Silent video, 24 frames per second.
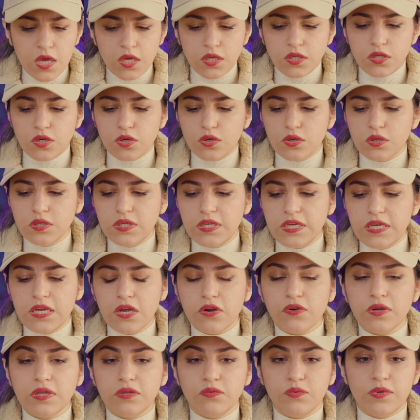You could
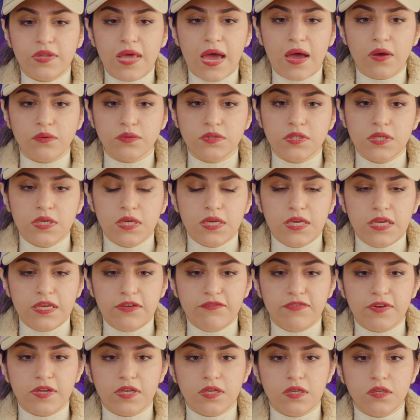hear it without
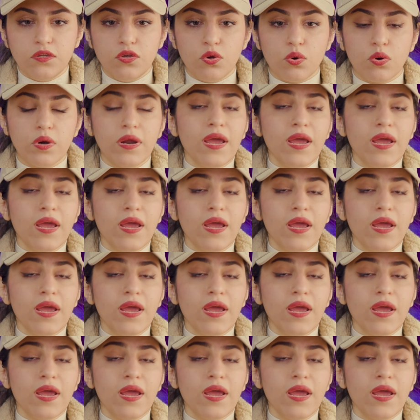even your